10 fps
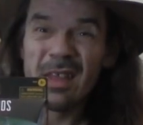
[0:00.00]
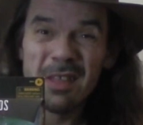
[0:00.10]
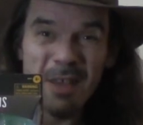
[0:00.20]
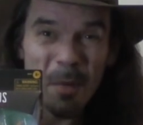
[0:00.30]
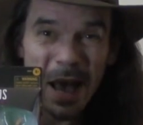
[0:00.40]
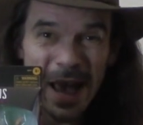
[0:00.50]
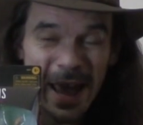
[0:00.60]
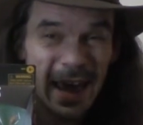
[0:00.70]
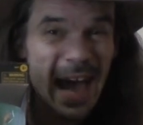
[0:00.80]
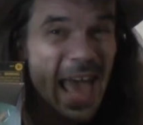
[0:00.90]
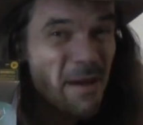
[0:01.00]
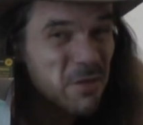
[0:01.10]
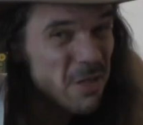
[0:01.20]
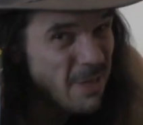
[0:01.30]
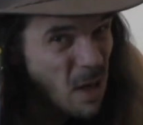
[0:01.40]
Selma Hayek. I have a
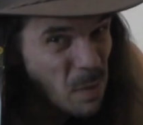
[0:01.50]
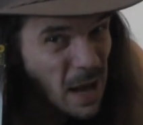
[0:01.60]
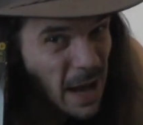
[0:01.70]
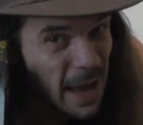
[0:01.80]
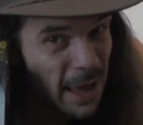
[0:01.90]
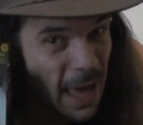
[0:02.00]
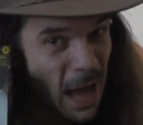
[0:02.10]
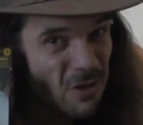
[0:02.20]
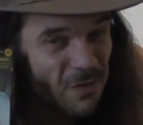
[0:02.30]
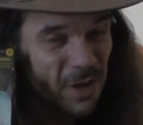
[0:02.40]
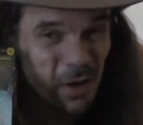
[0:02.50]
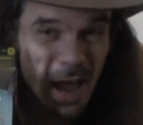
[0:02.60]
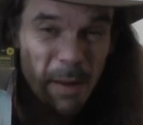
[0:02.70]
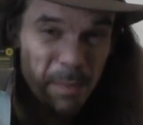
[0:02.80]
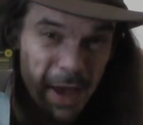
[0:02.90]
Selma Hayek action figure.
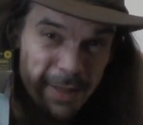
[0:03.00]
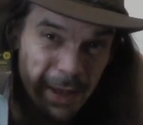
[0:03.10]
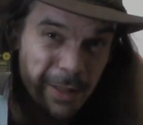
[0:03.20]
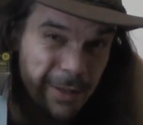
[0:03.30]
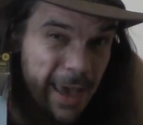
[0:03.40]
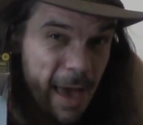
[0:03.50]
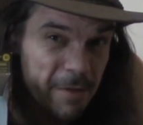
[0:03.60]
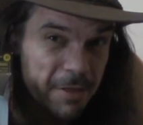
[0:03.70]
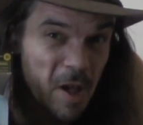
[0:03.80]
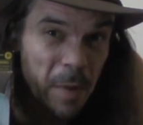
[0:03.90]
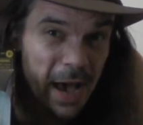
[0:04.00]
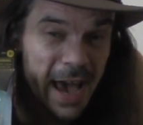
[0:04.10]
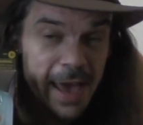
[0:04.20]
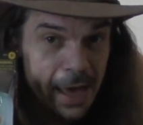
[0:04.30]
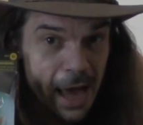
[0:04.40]
At best, I can say I have a Selma
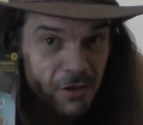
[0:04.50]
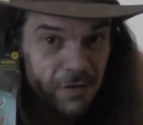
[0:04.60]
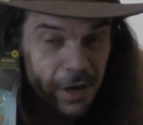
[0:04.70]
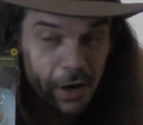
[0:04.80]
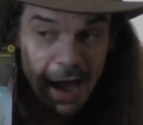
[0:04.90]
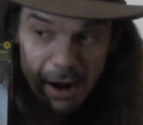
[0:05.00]
Hayek action figure.